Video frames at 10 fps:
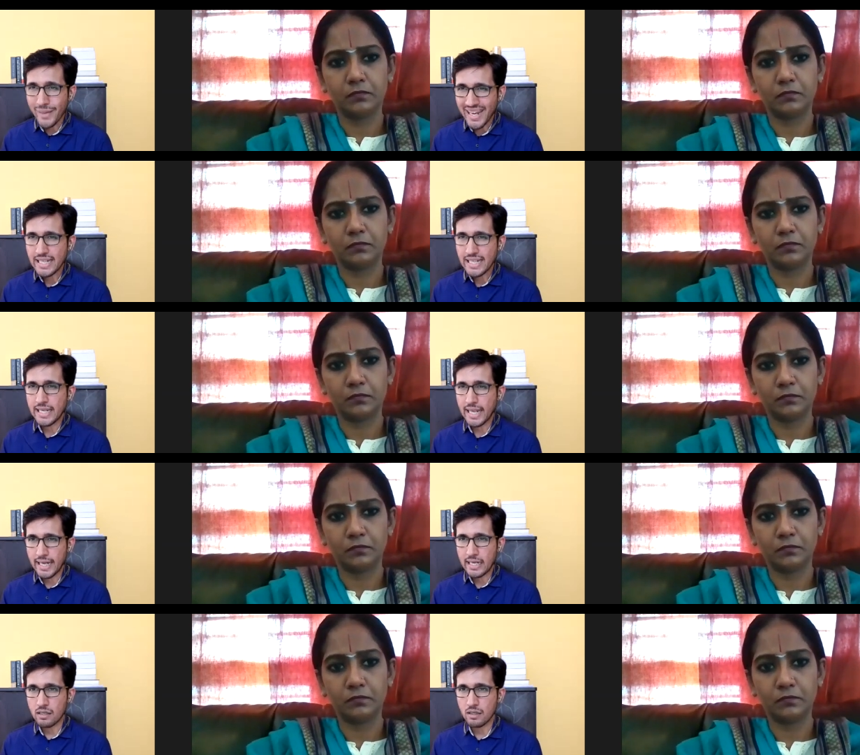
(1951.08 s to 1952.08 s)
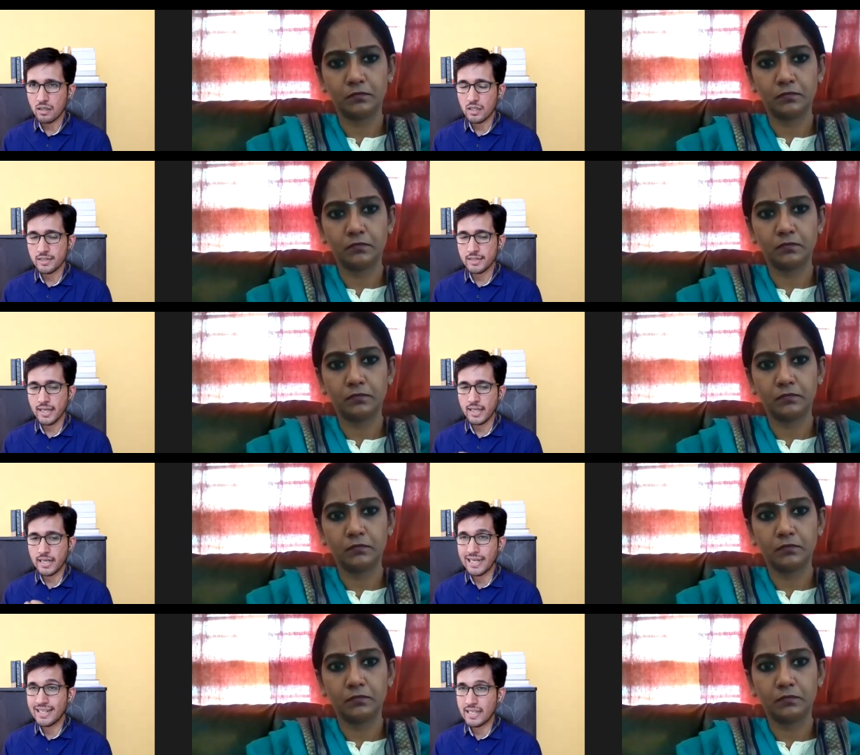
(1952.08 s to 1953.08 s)
Speaker 1: maintained their
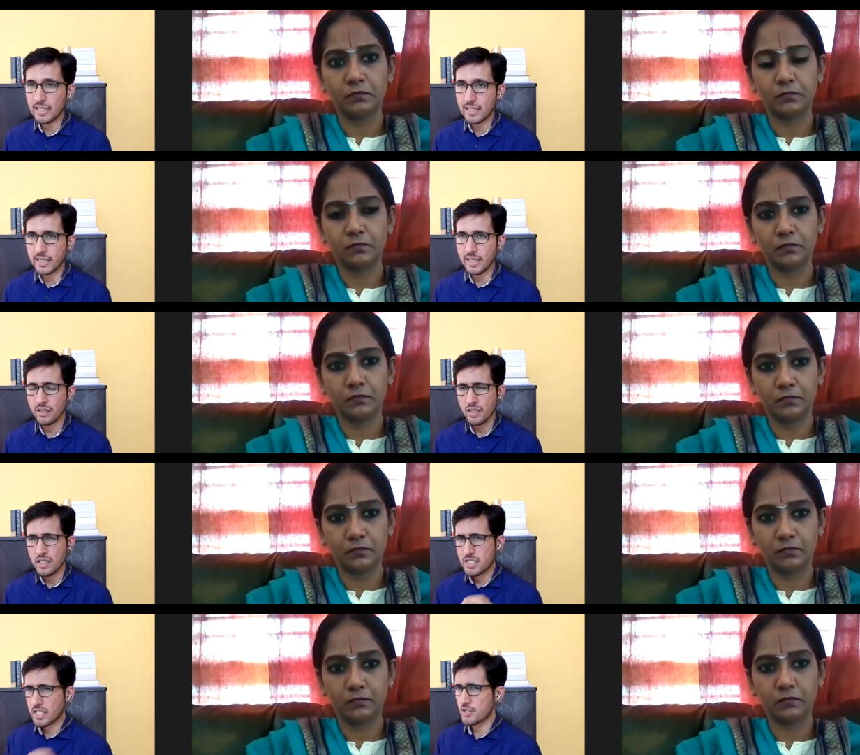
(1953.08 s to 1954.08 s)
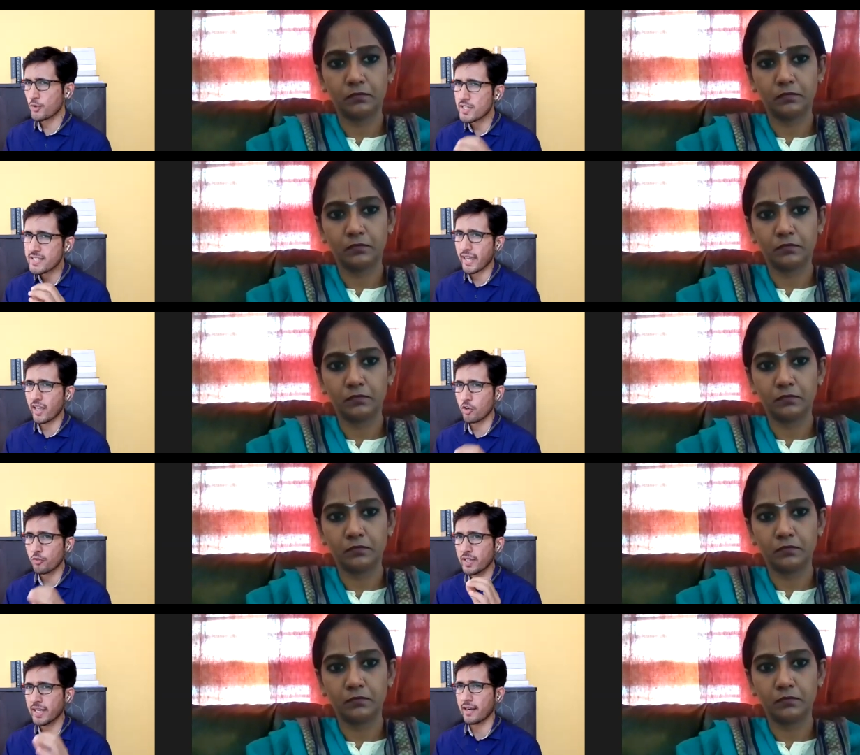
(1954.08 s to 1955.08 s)
integrity just for the sake of
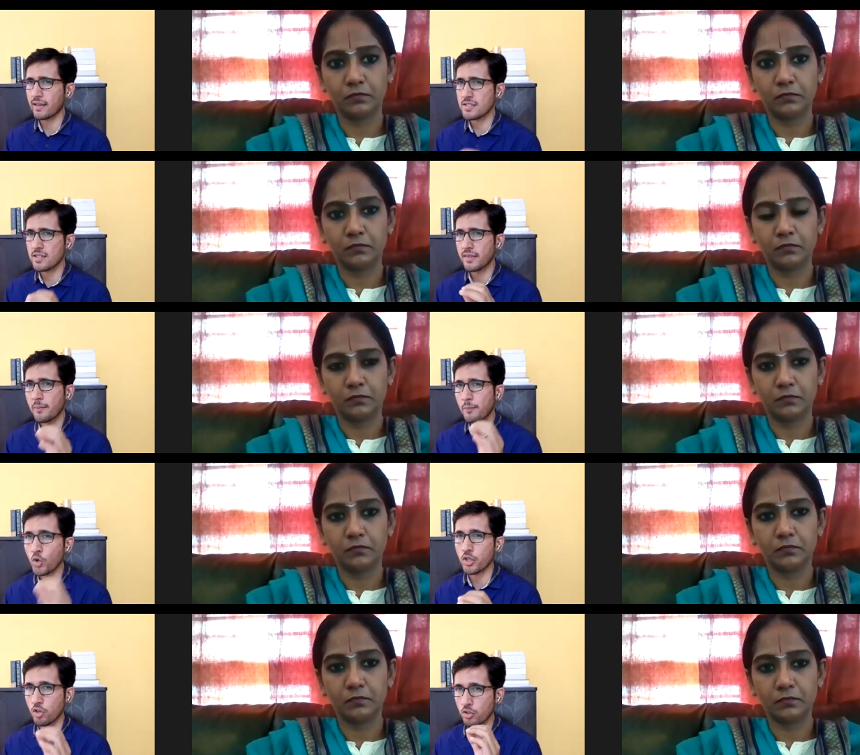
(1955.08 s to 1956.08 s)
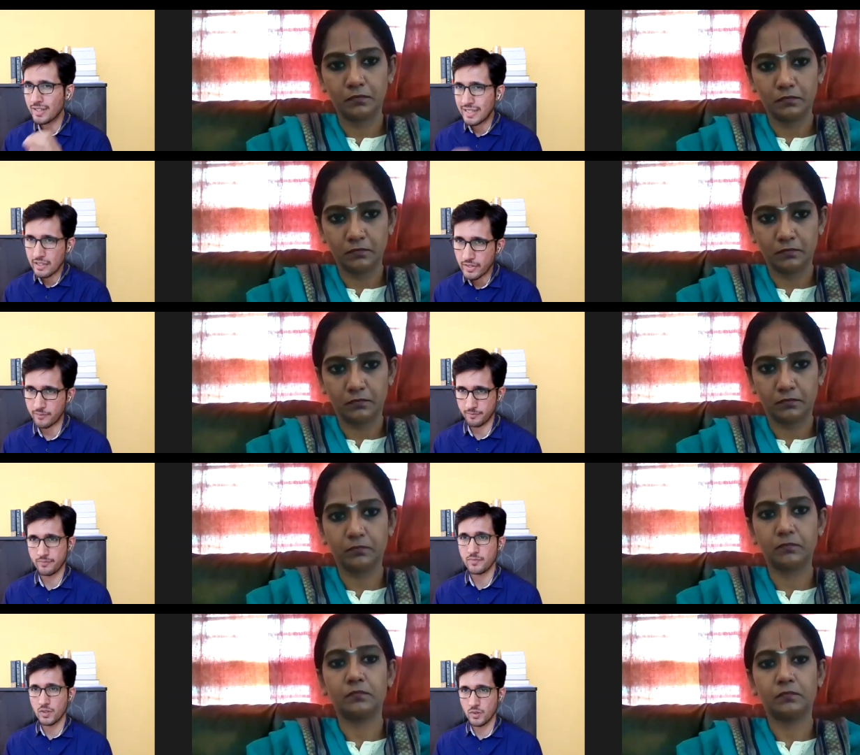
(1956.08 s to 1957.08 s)
the characters that they portrayed on the T V.
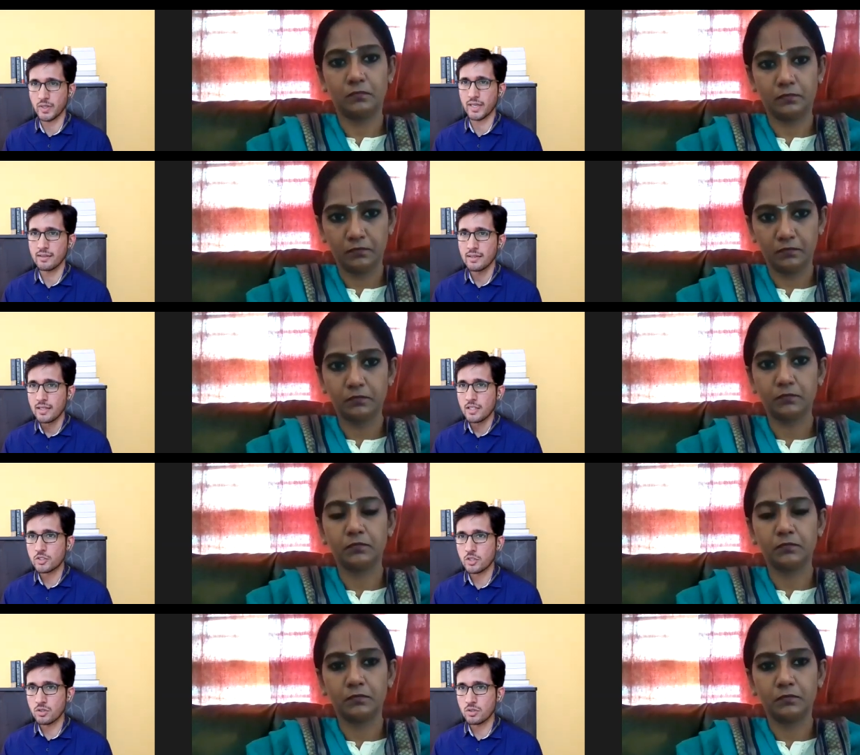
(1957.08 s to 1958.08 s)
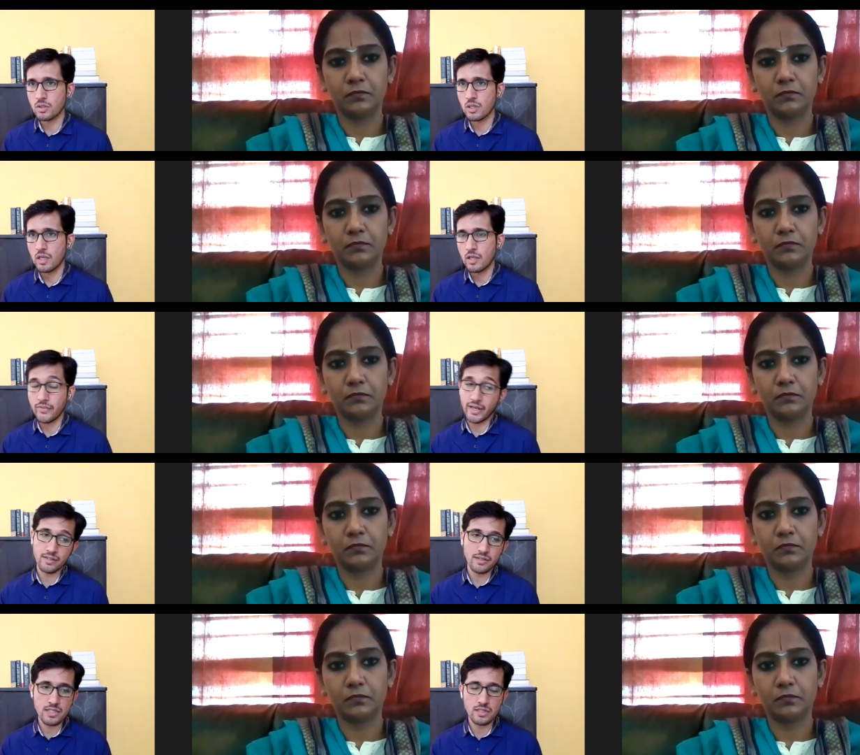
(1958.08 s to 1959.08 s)
Okay, so that
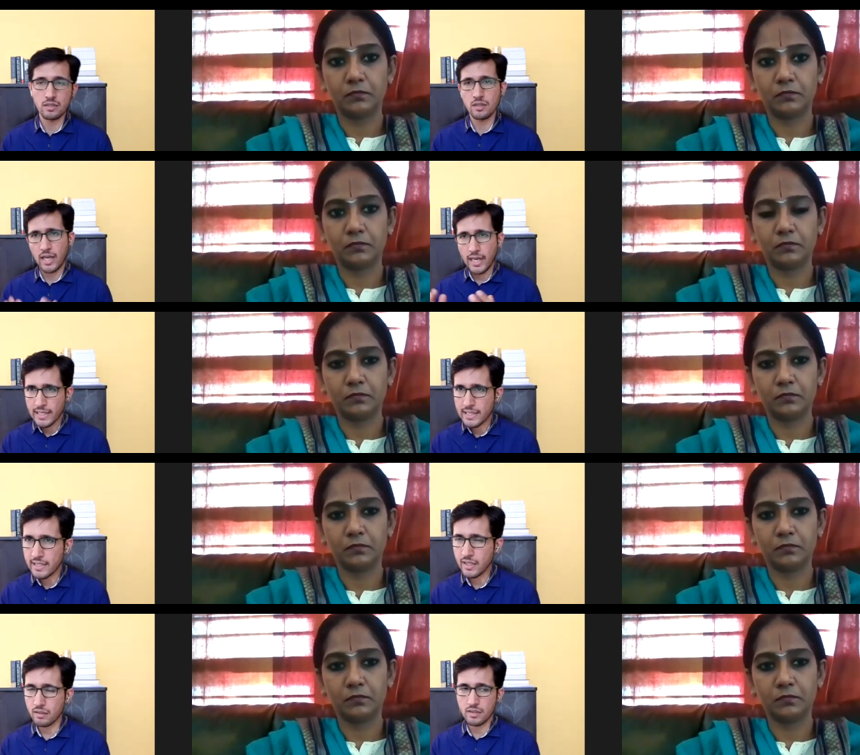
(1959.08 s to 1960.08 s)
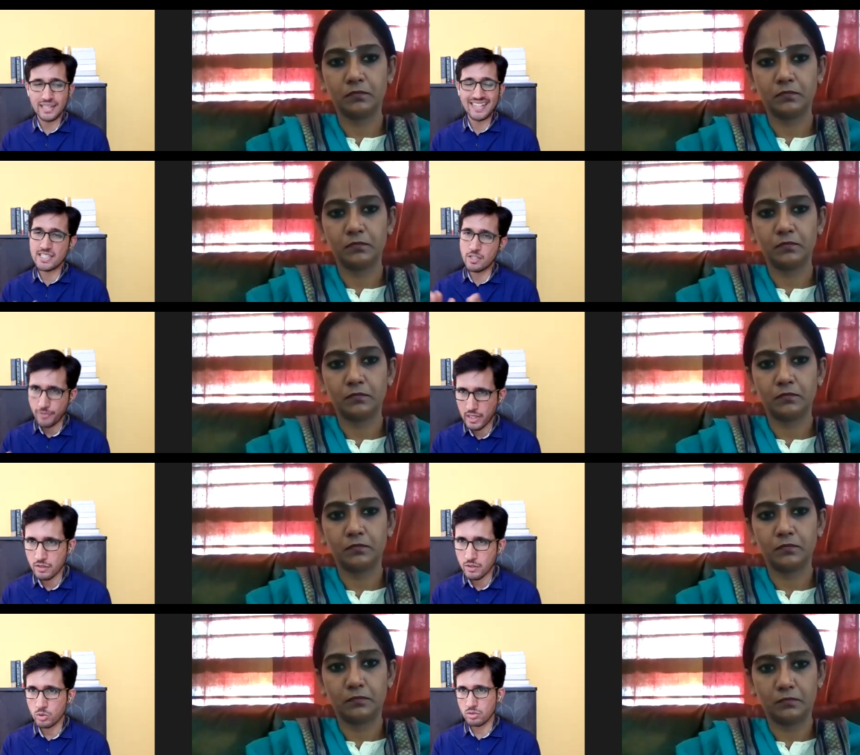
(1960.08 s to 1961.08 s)
is, I agree, it's difficult
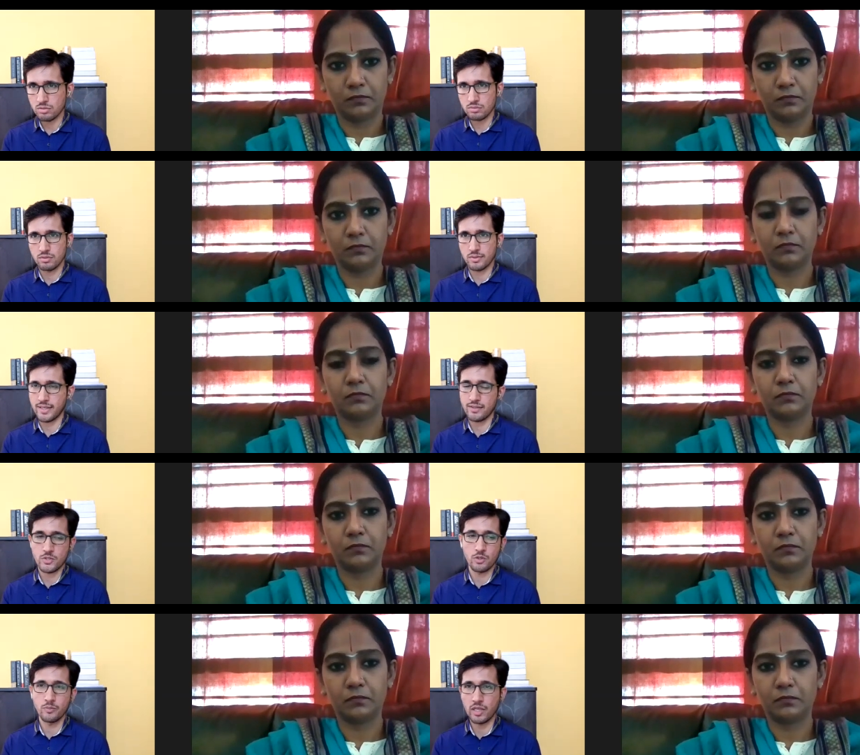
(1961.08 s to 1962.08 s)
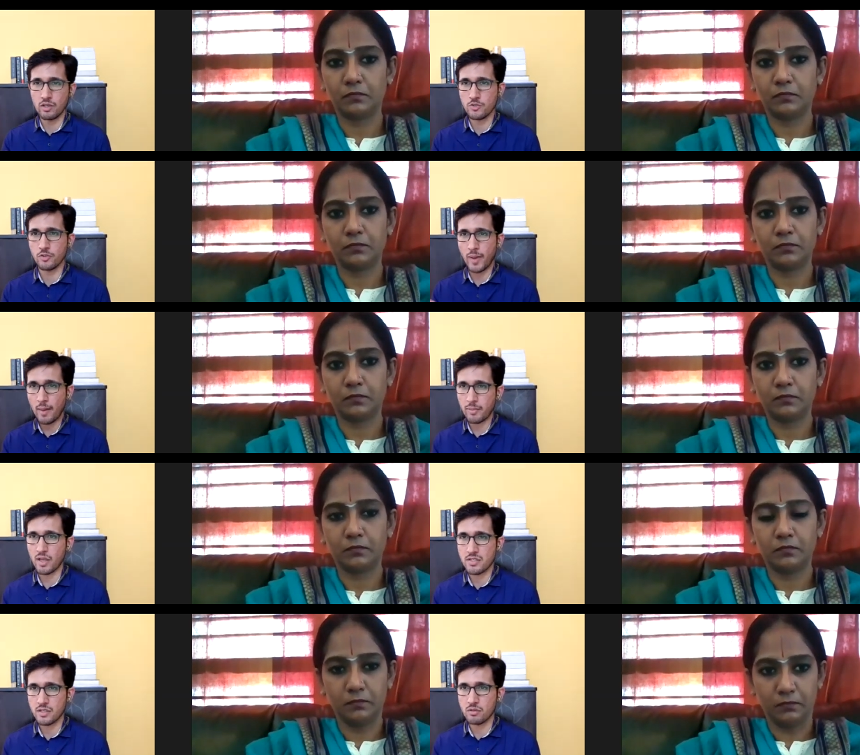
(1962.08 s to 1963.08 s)
to do. Okay, so because of the
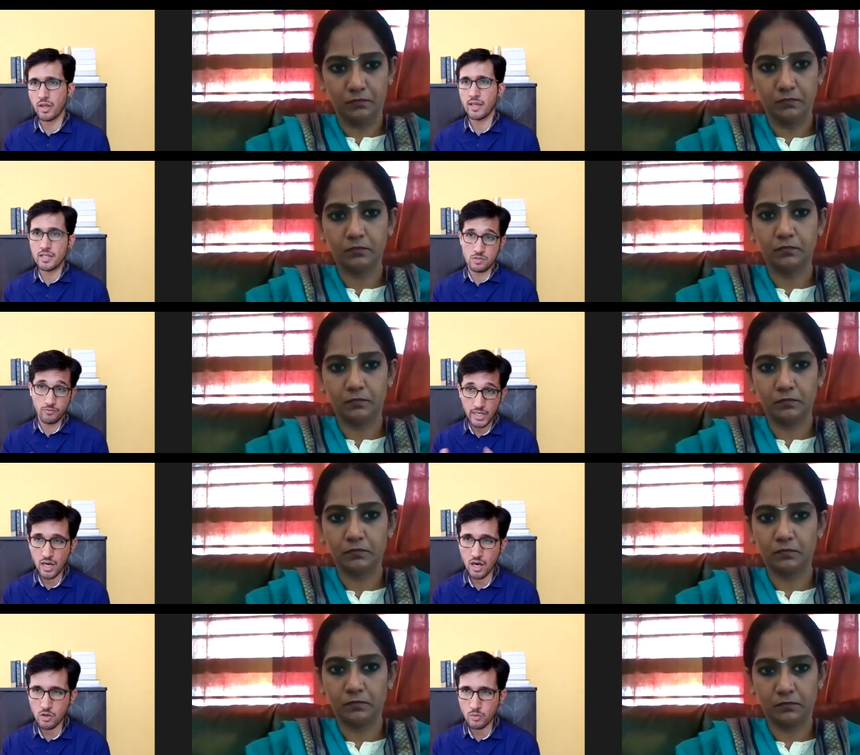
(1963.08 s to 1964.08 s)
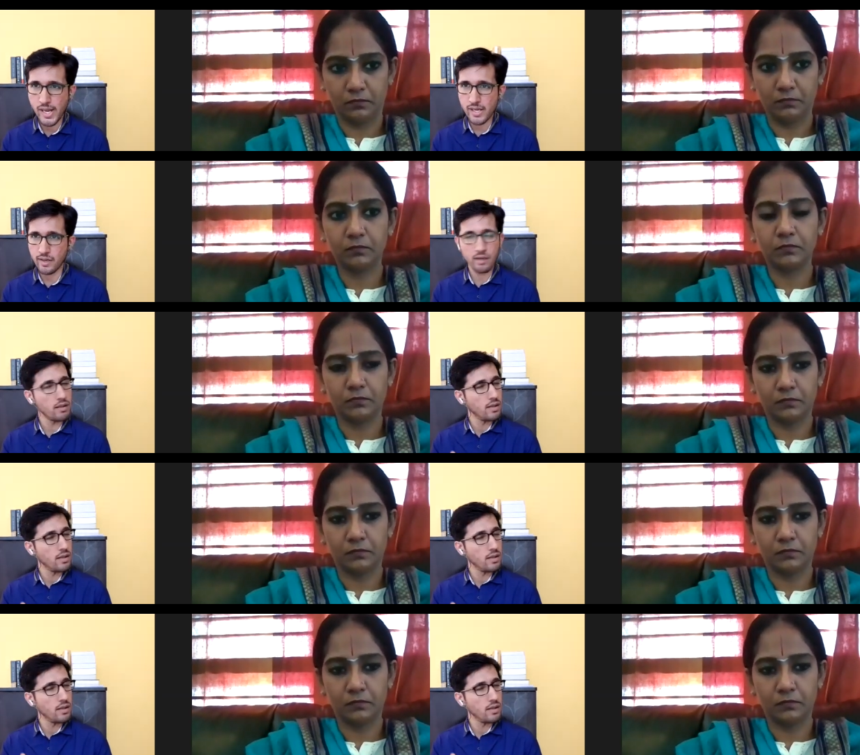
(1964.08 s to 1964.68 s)
paparazzi today, it's very hard to maintain.